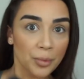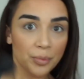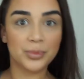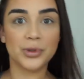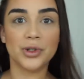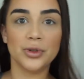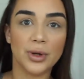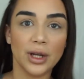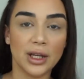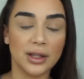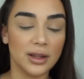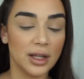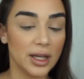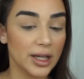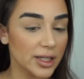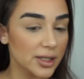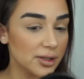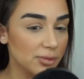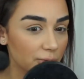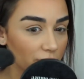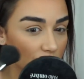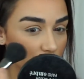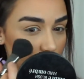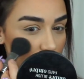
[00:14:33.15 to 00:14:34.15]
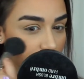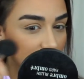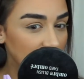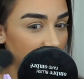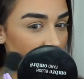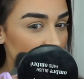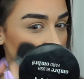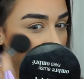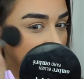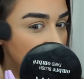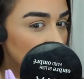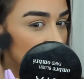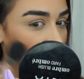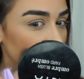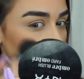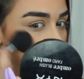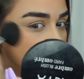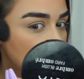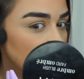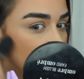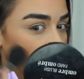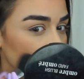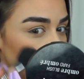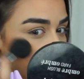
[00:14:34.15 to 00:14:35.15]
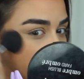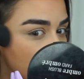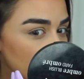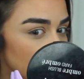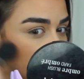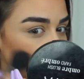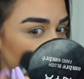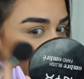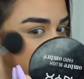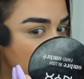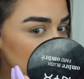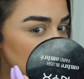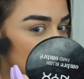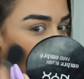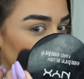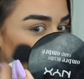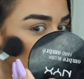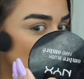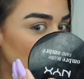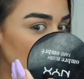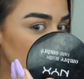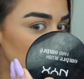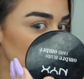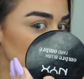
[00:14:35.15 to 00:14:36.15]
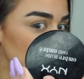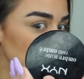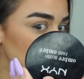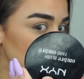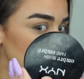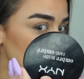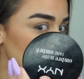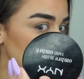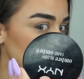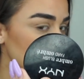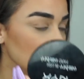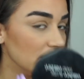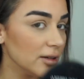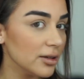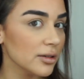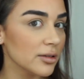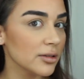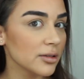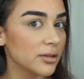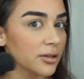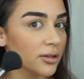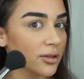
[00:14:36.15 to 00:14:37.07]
doing this, which will make your makeup like really blotchy. See?